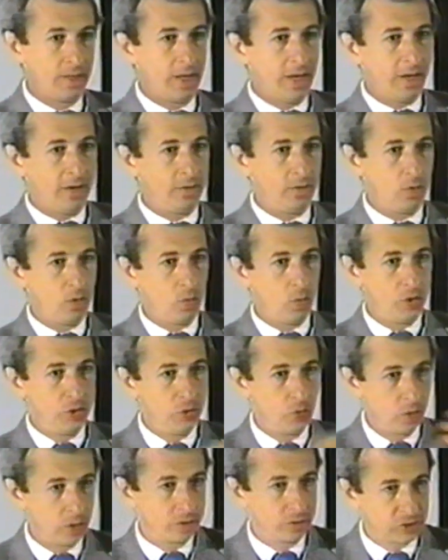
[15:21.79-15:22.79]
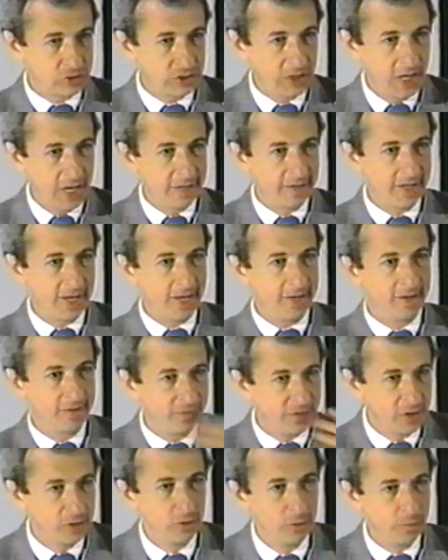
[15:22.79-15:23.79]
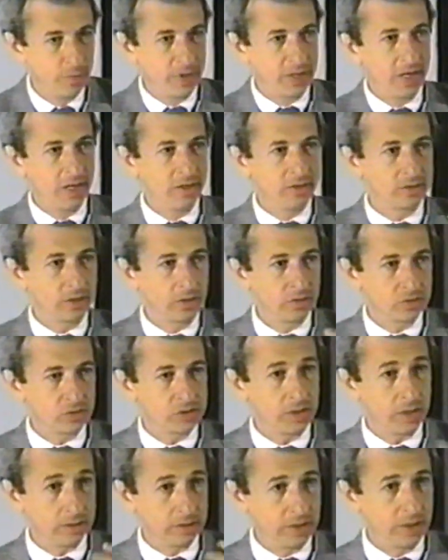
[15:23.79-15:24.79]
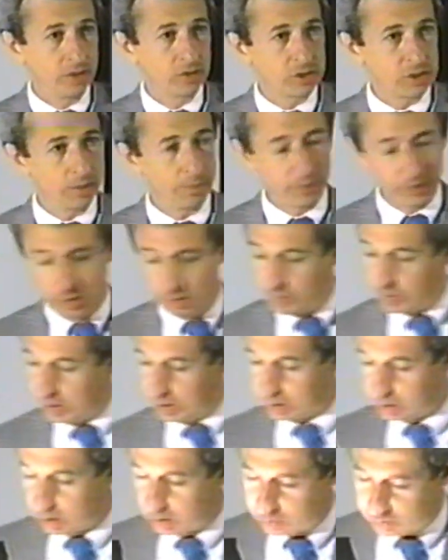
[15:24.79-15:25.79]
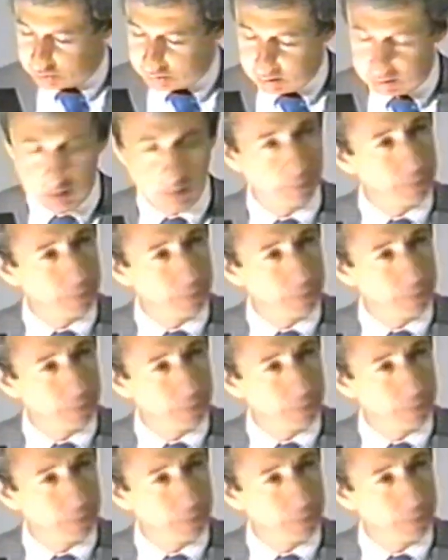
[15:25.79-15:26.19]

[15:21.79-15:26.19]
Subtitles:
And when you understand that, then you begin to understand leadership, and you begin to understand the